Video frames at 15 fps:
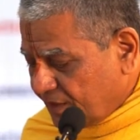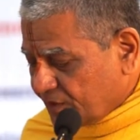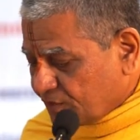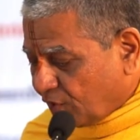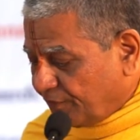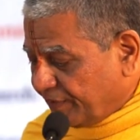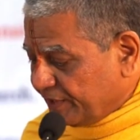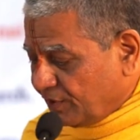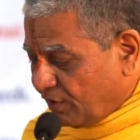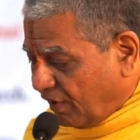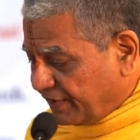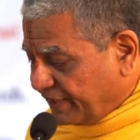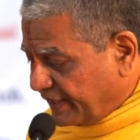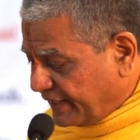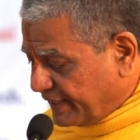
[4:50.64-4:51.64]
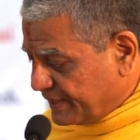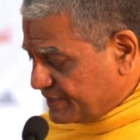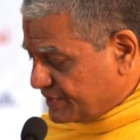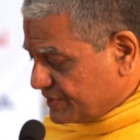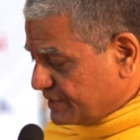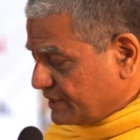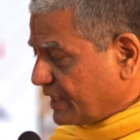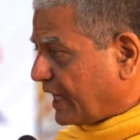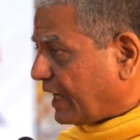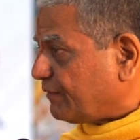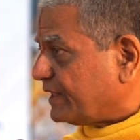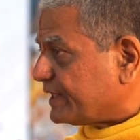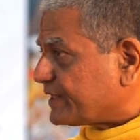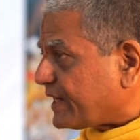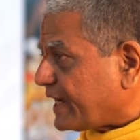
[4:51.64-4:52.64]
So with your grace, I
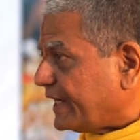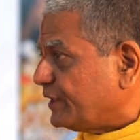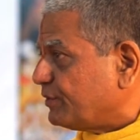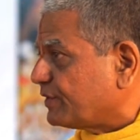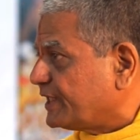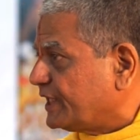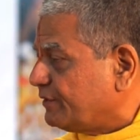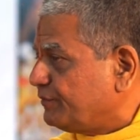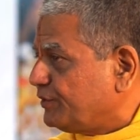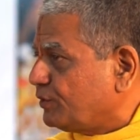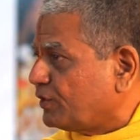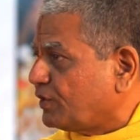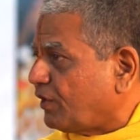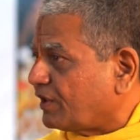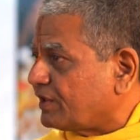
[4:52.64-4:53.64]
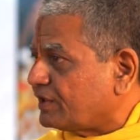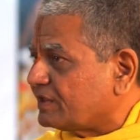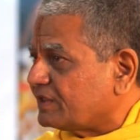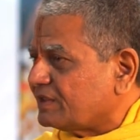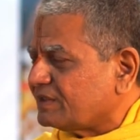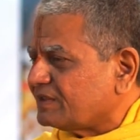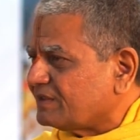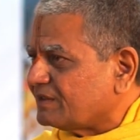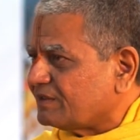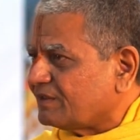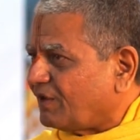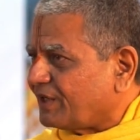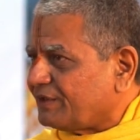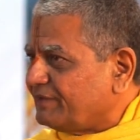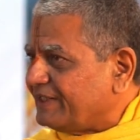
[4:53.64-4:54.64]
will try to give you
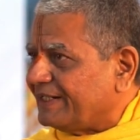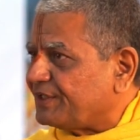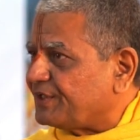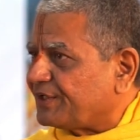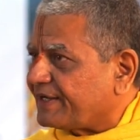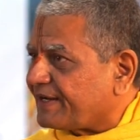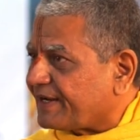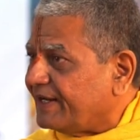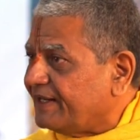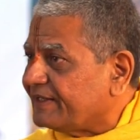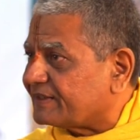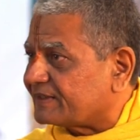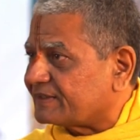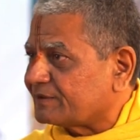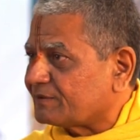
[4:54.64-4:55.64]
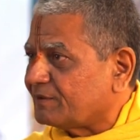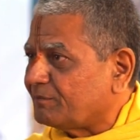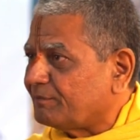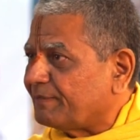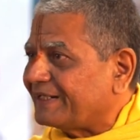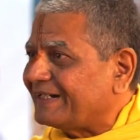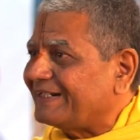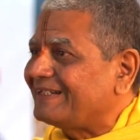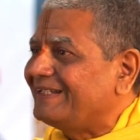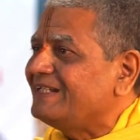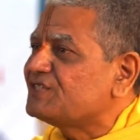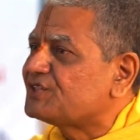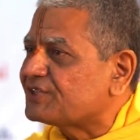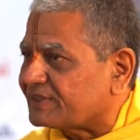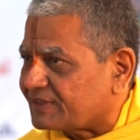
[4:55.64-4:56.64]
not even a trailer, but a
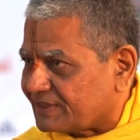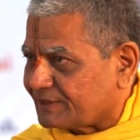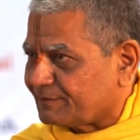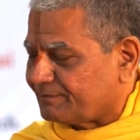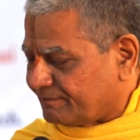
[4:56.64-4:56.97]
teaser